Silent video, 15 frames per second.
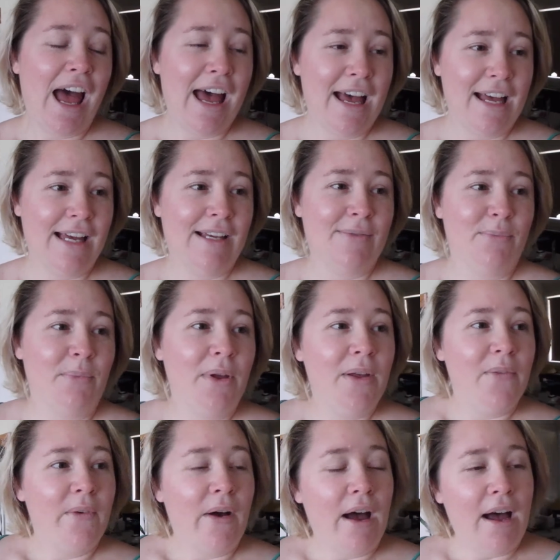
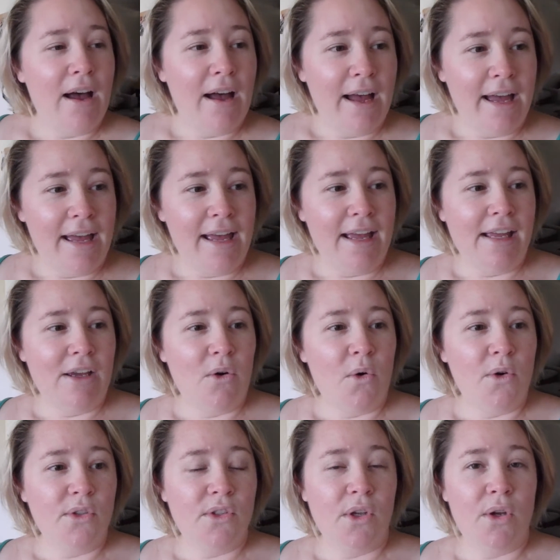I
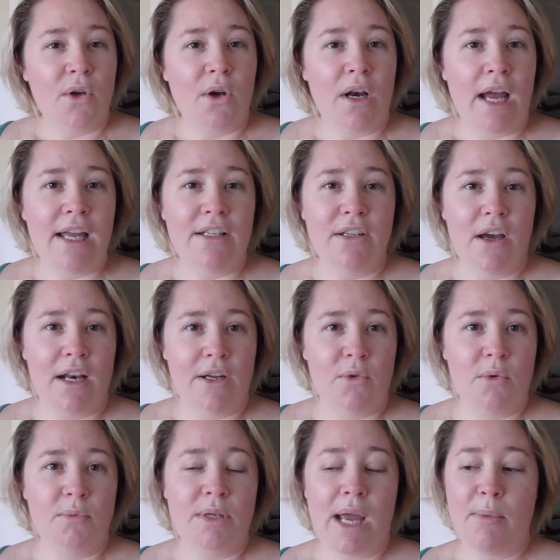also got a dining
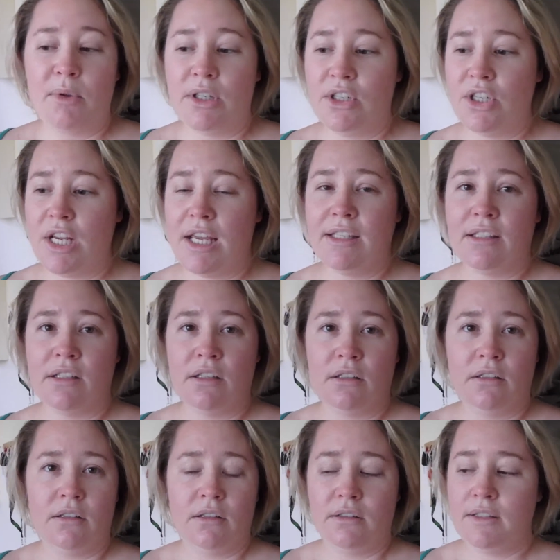room table and chairs
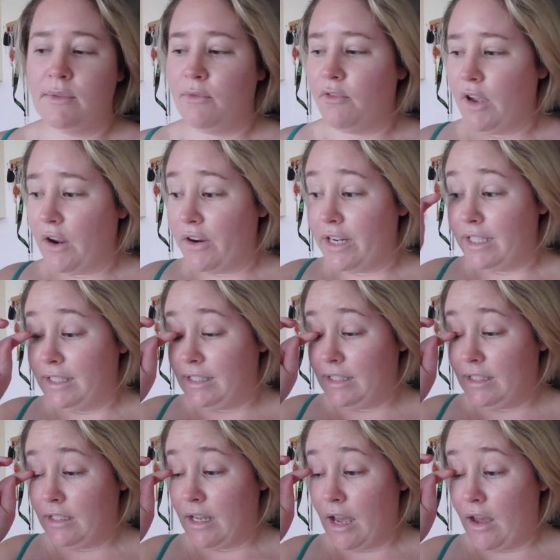and some
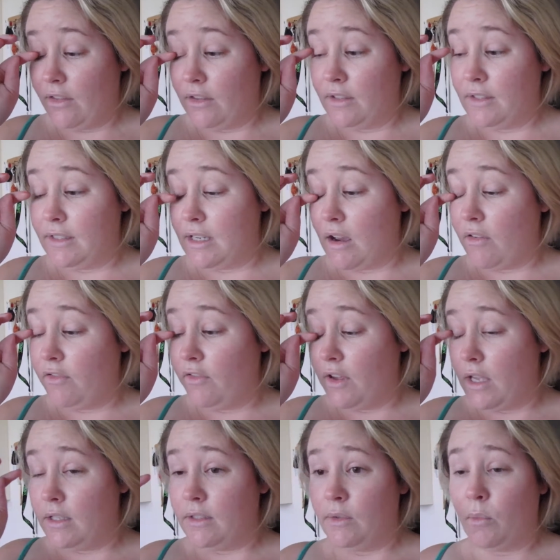various other stuff
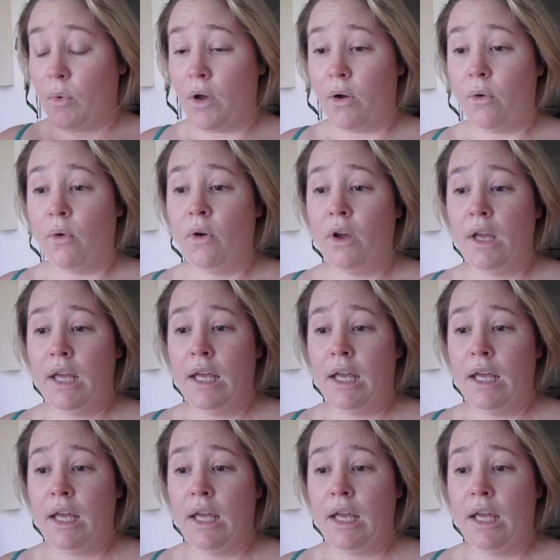as well.